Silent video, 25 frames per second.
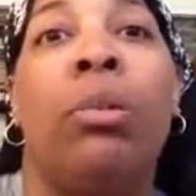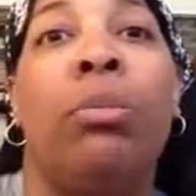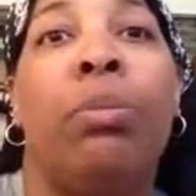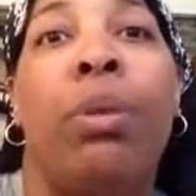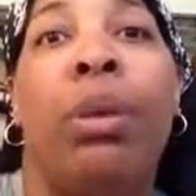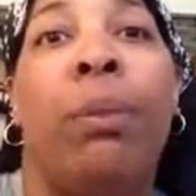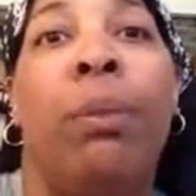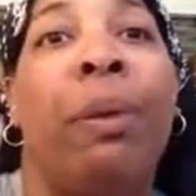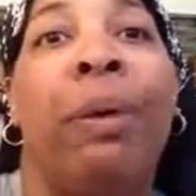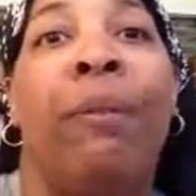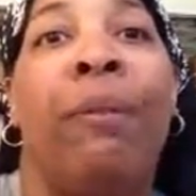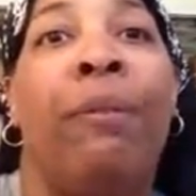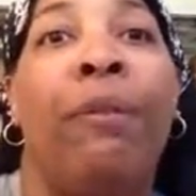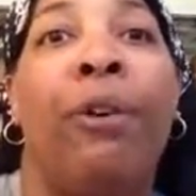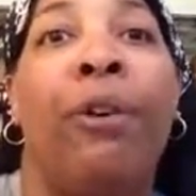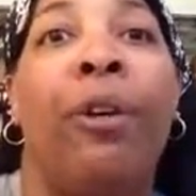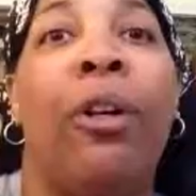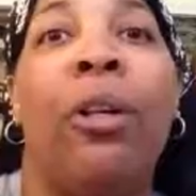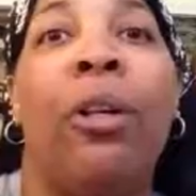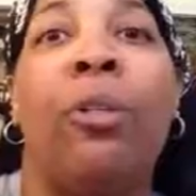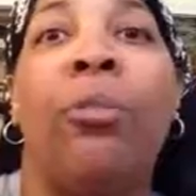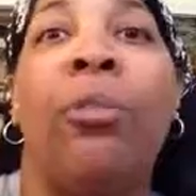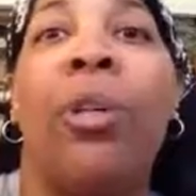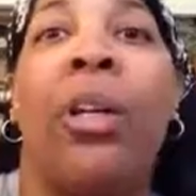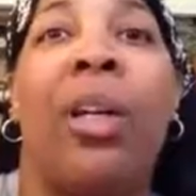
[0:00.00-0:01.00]
put my foot
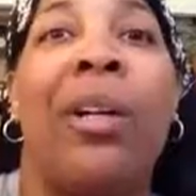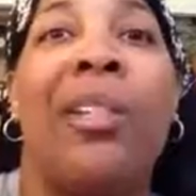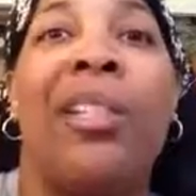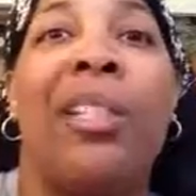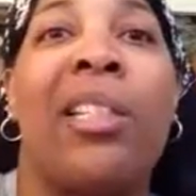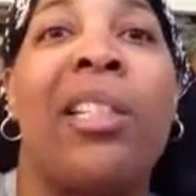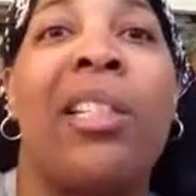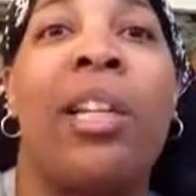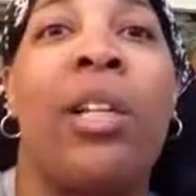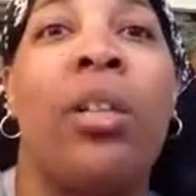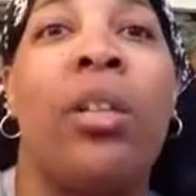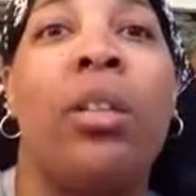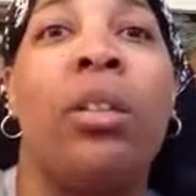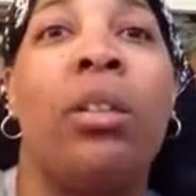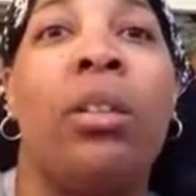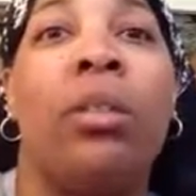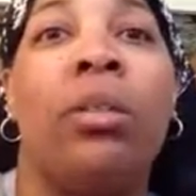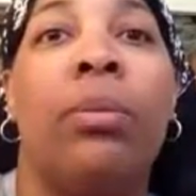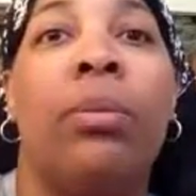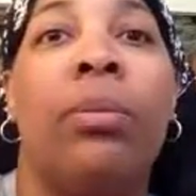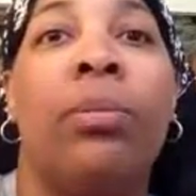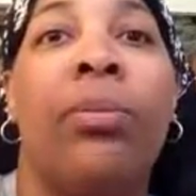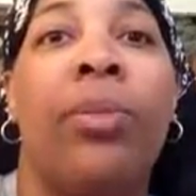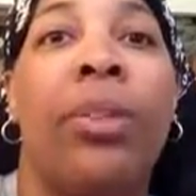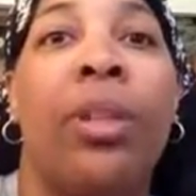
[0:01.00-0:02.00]
on them when I was little
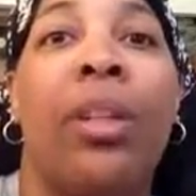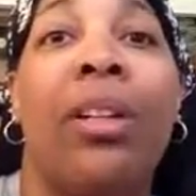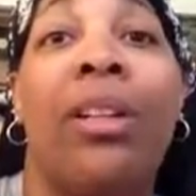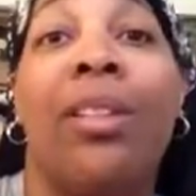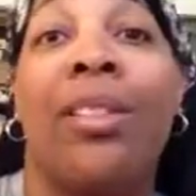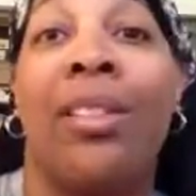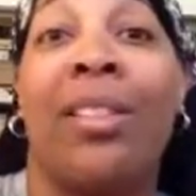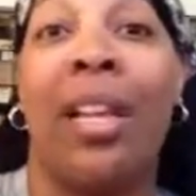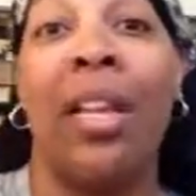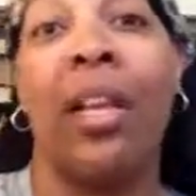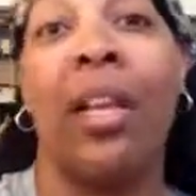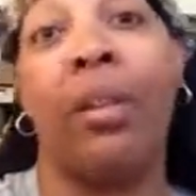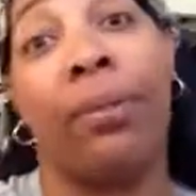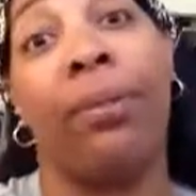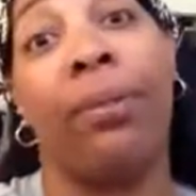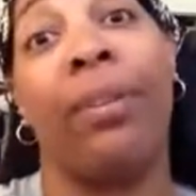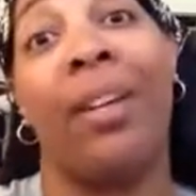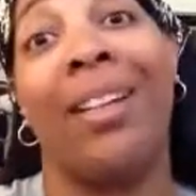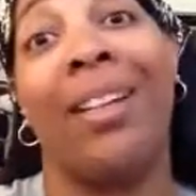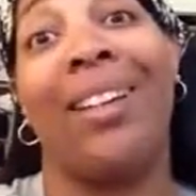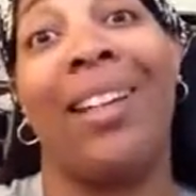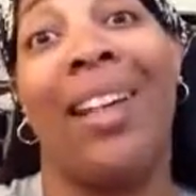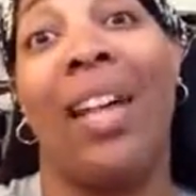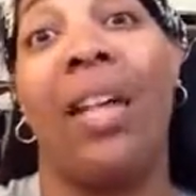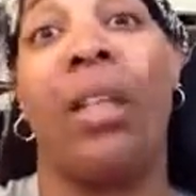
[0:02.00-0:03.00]
because I could
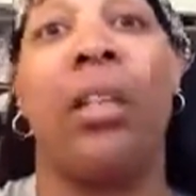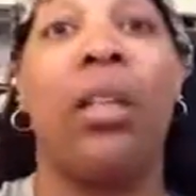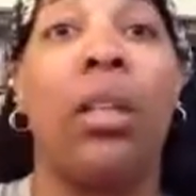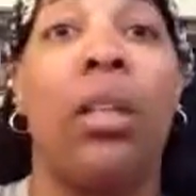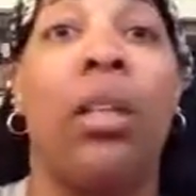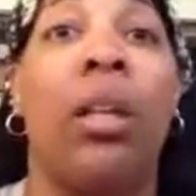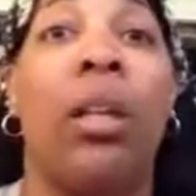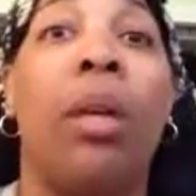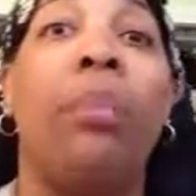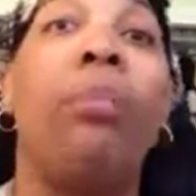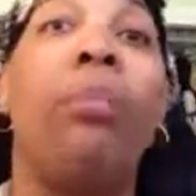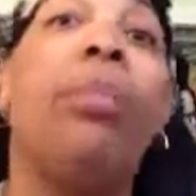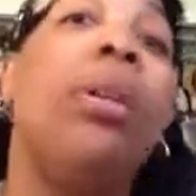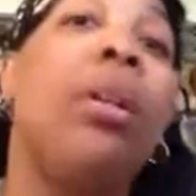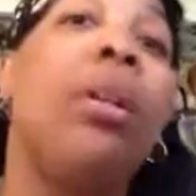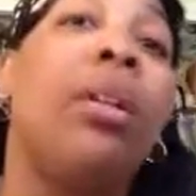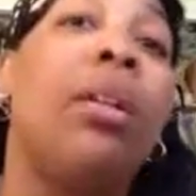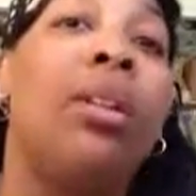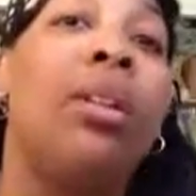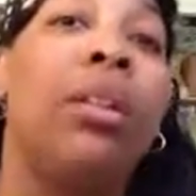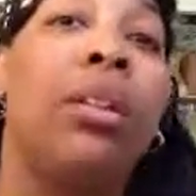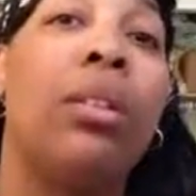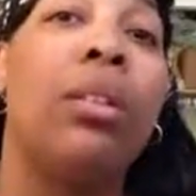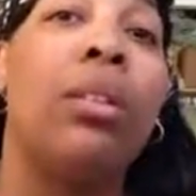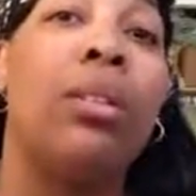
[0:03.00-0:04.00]
fit into them.
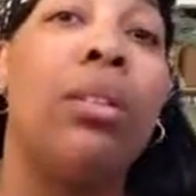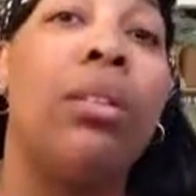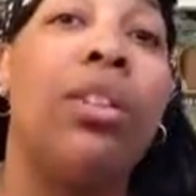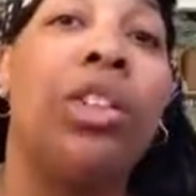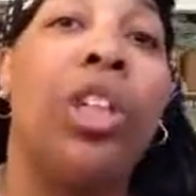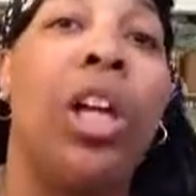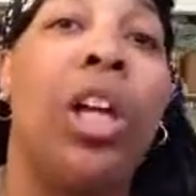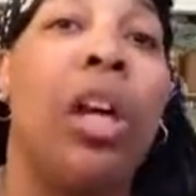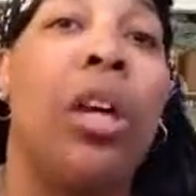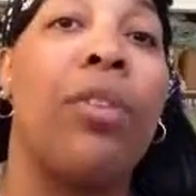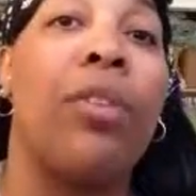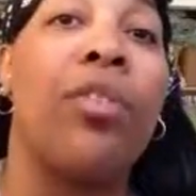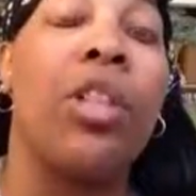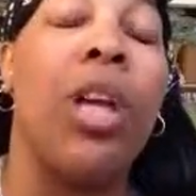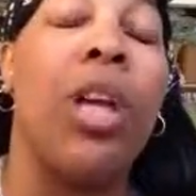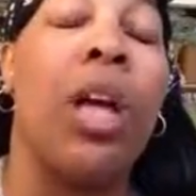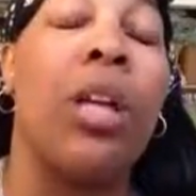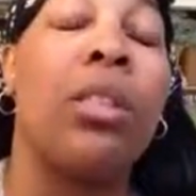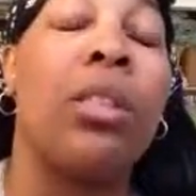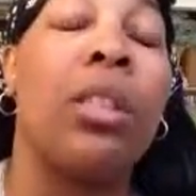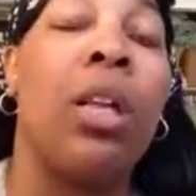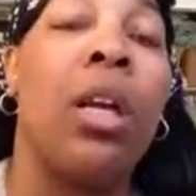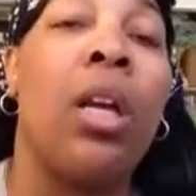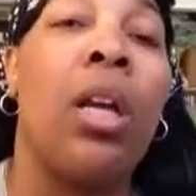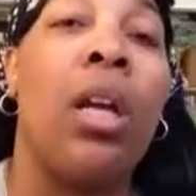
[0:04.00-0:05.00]
Shock of
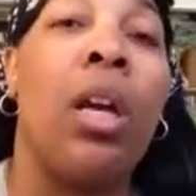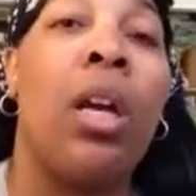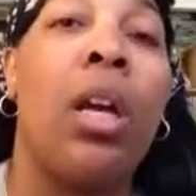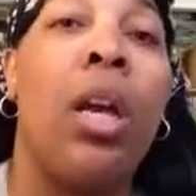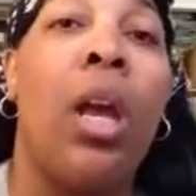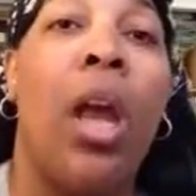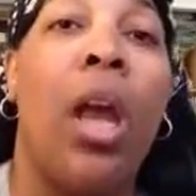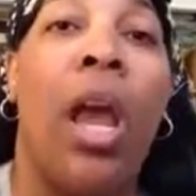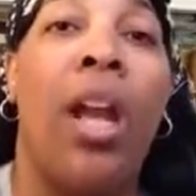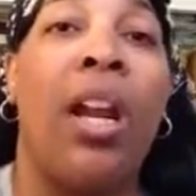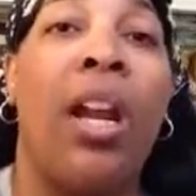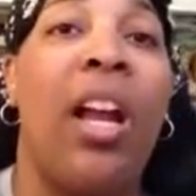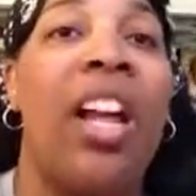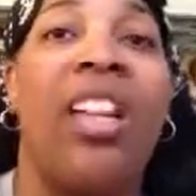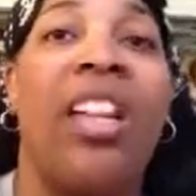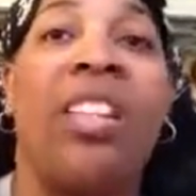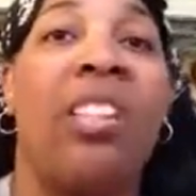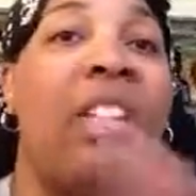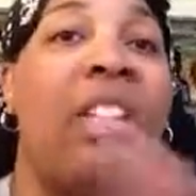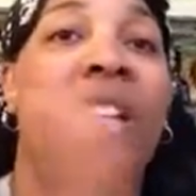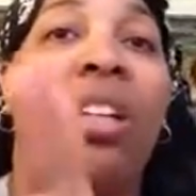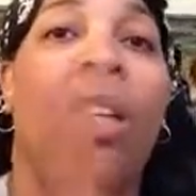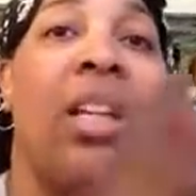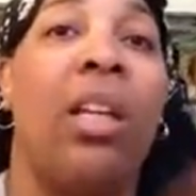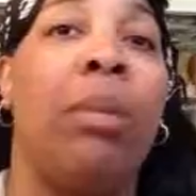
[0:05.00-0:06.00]
shocks. And I
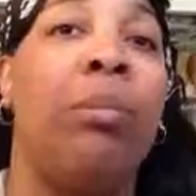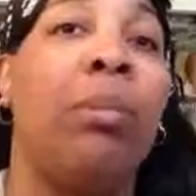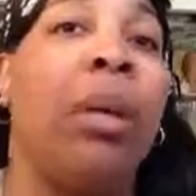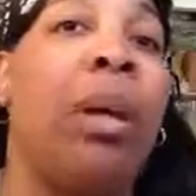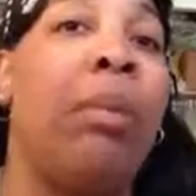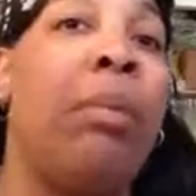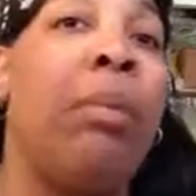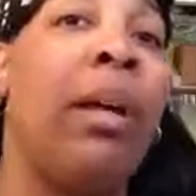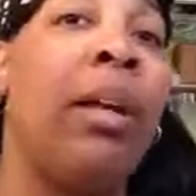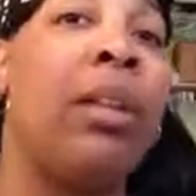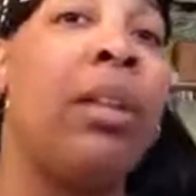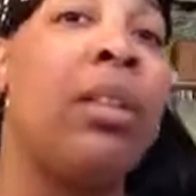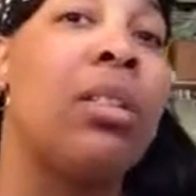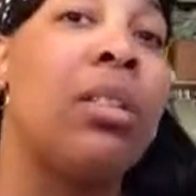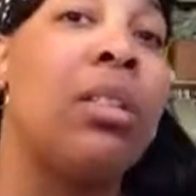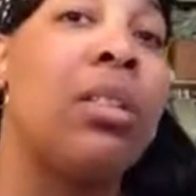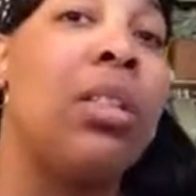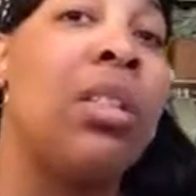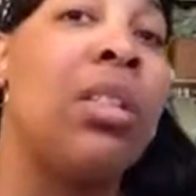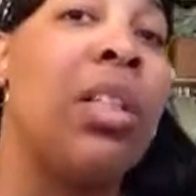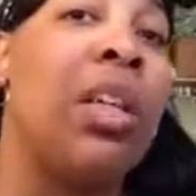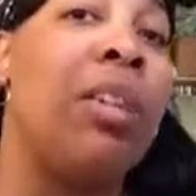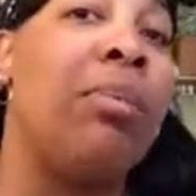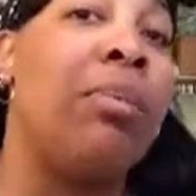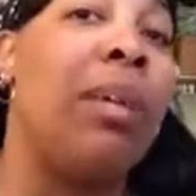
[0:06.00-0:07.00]
couldn't keep my balance to
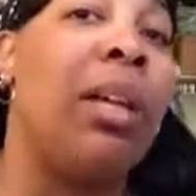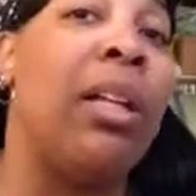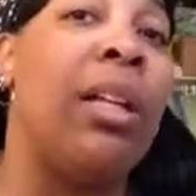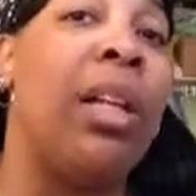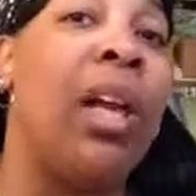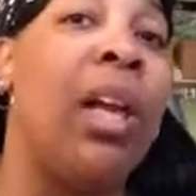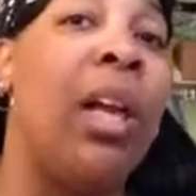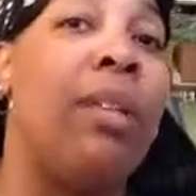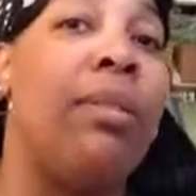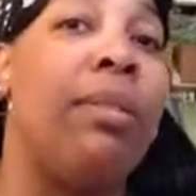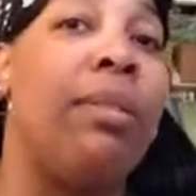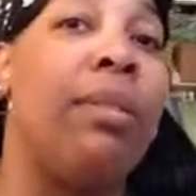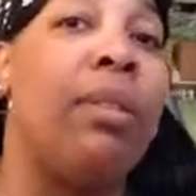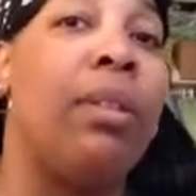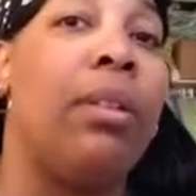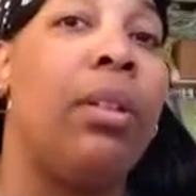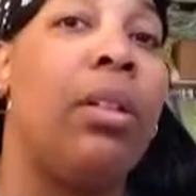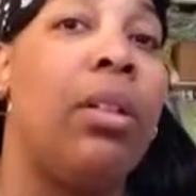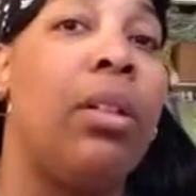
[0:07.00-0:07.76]
save my life.